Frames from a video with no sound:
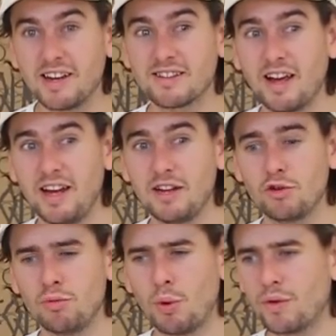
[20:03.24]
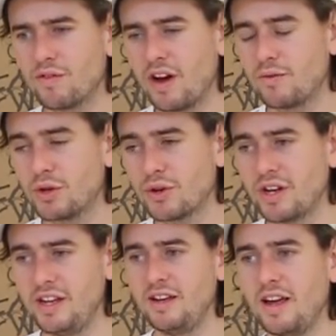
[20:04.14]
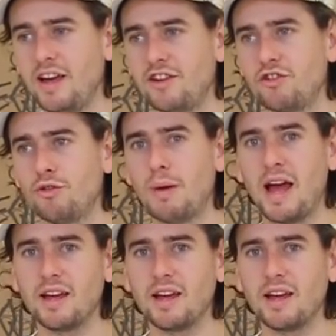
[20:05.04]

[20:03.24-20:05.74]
decks are 82.5 degree head tube